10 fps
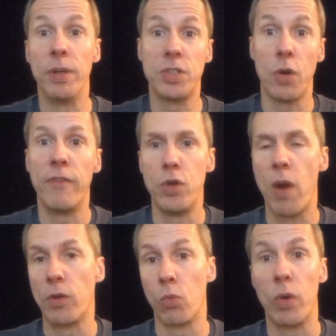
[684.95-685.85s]
But so if
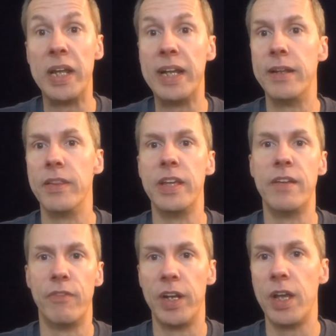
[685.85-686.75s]
you'd rather read
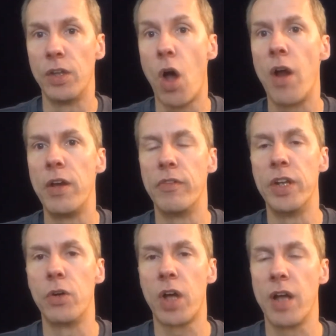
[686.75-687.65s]
the audio
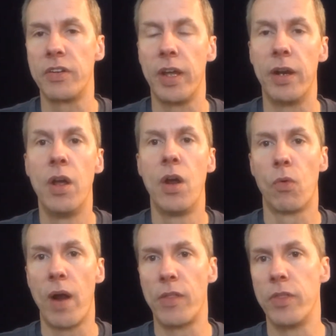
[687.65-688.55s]
video content
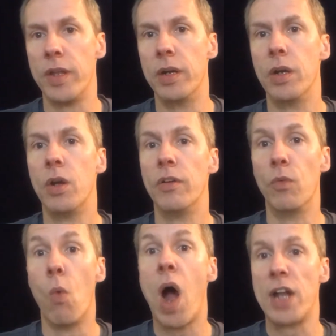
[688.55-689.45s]
rather than
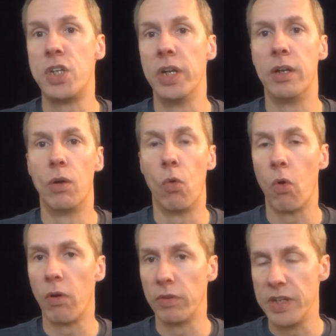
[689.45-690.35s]
watch it
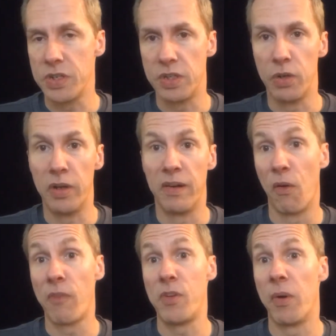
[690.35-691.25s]
or listen to it,
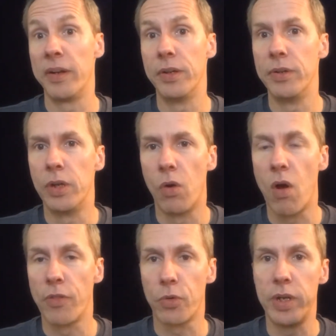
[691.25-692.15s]
or if you want to do
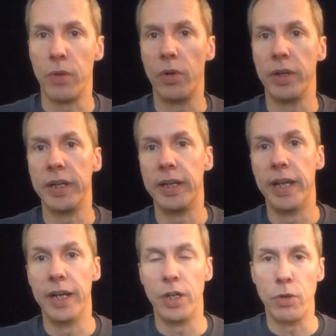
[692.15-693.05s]
all three to really
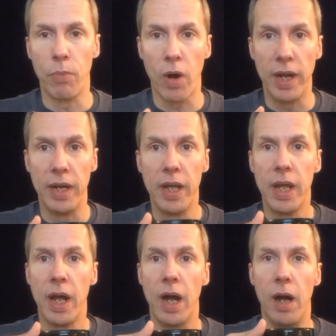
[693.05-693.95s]
get it in your brain,
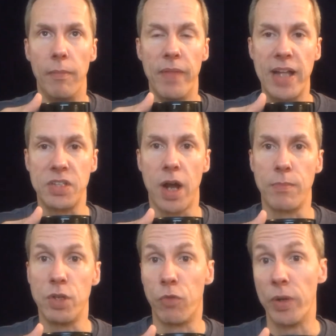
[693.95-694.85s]
that's an
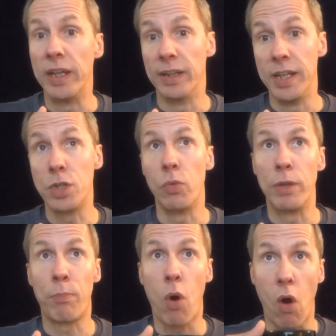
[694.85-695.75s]
option for you, at least
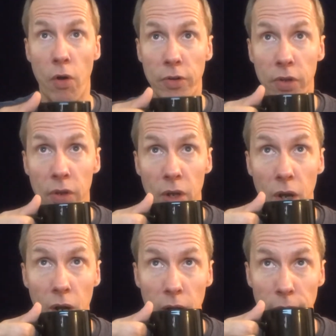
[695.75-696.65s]
with part
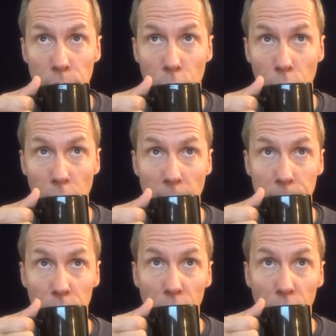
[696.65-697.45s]
of the program.